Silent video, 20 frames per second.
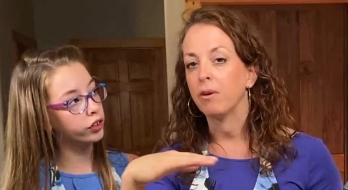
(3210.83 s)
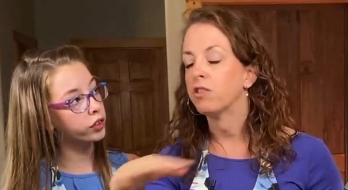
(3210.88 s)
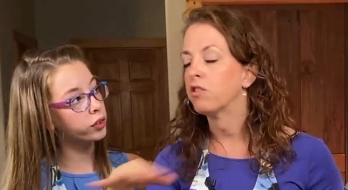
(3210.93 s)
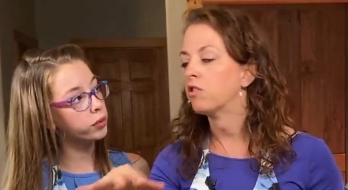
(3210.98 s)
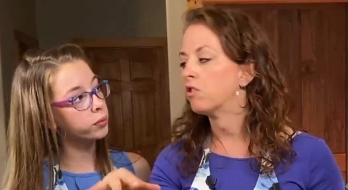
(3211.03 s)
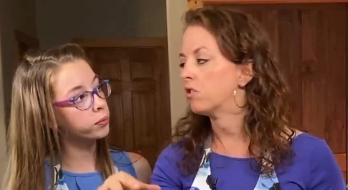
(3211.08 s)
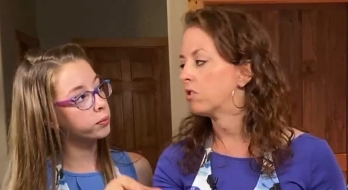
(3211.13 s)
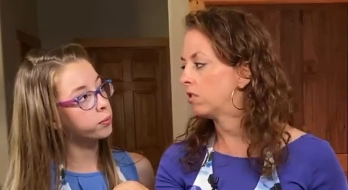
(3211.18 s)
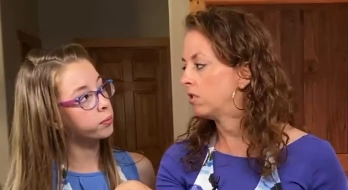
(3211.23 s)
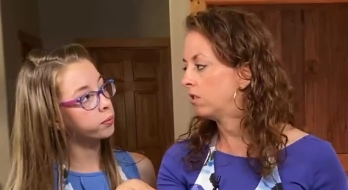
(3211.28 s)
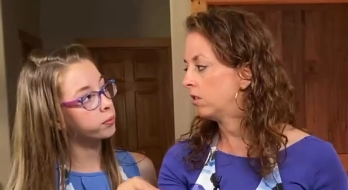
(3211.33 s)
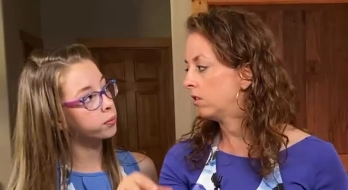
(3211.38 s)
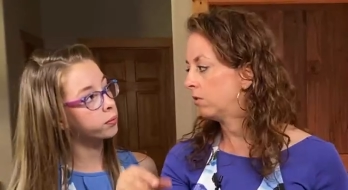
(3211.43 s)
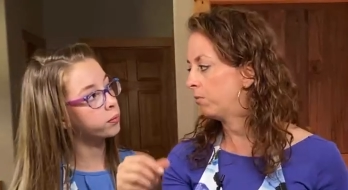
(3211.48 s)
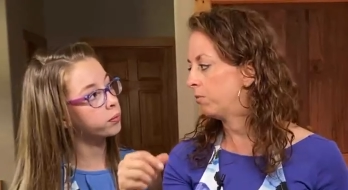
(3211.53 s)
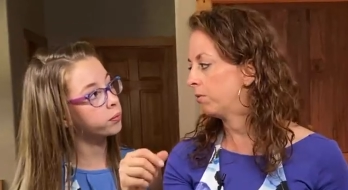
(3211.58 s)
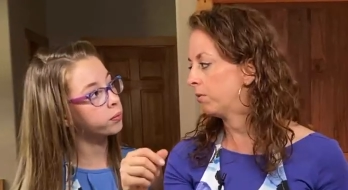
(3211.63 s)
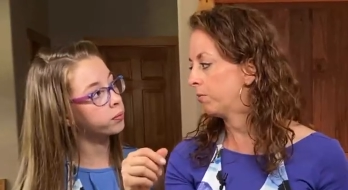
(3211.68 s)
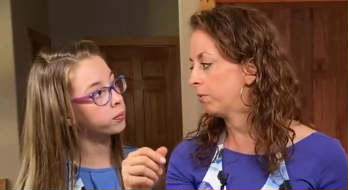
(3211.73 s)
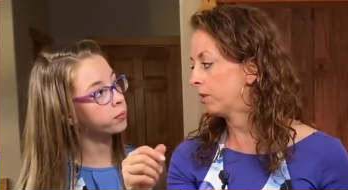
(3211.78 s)
Speaker 1: with
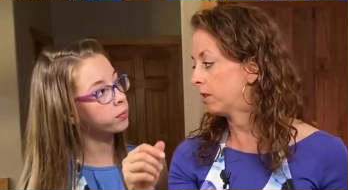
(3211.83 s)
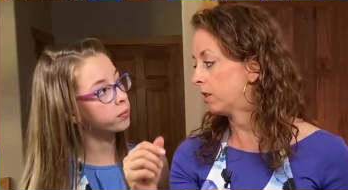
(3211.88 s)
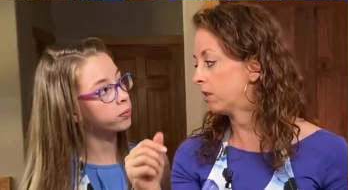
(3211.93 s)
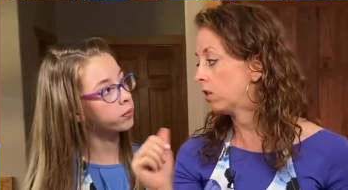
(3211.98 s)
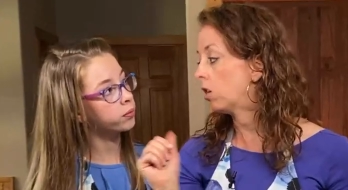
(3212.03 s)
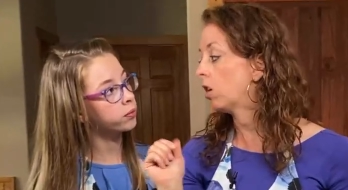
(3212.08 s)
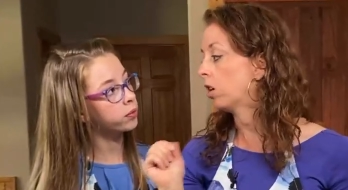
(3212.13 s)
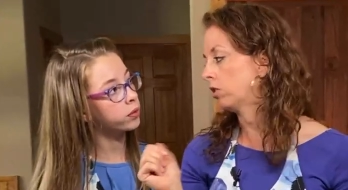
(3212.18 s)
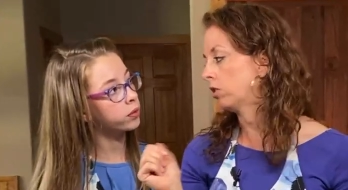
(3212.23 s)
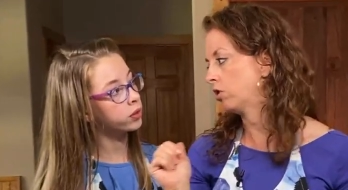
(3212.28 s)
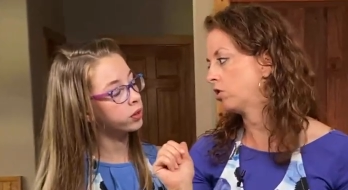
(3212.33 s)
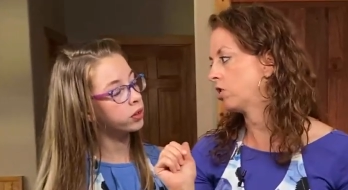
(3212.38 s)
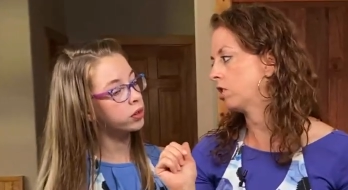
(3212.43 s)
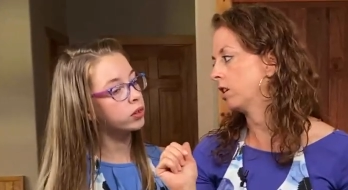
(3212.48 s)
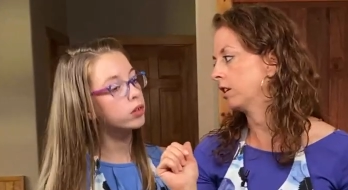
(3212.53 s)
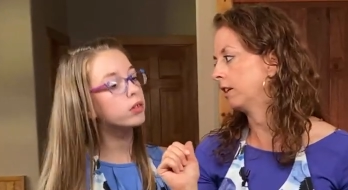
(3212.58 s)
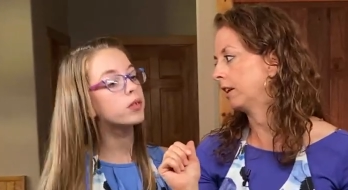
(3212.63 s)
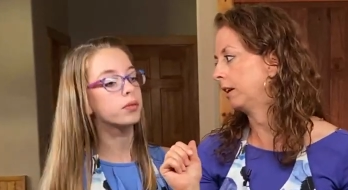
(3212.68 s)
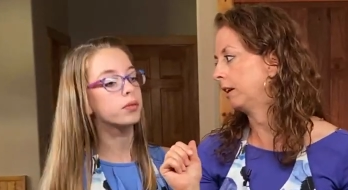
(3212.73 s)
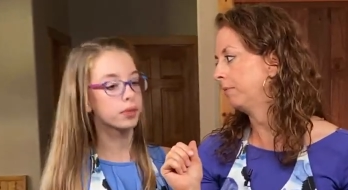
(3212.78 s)
cooked
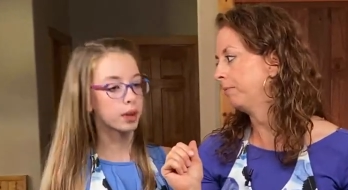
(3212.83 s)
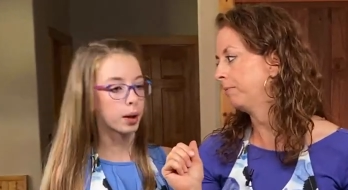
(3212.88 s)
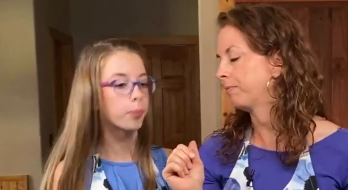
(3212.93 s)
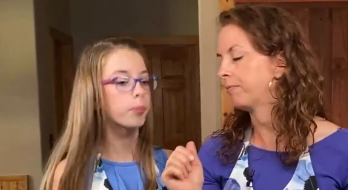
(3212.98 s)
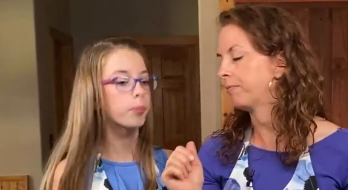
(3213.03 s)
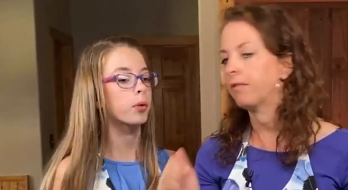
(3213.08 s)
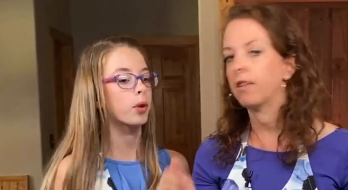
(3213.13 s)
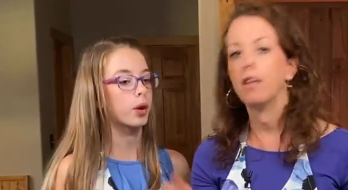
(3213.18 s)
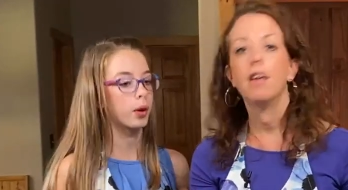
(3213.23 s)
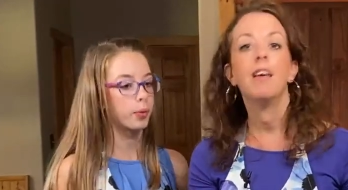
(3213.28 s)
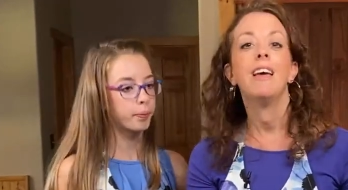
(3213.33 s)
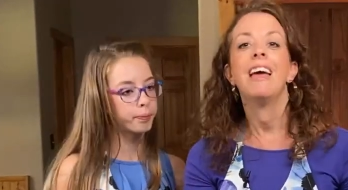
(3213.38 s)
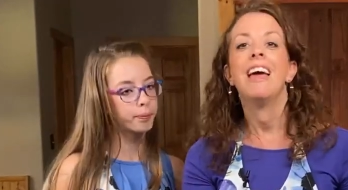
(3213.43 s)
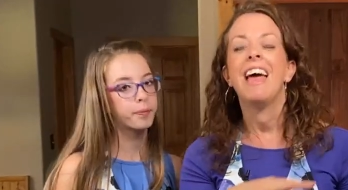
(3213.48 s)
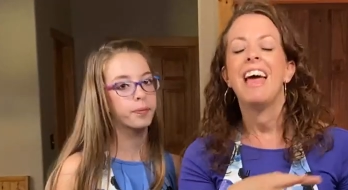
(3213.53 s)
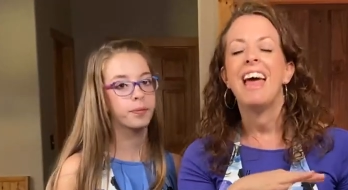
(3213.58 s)
chili. Yep. Okay.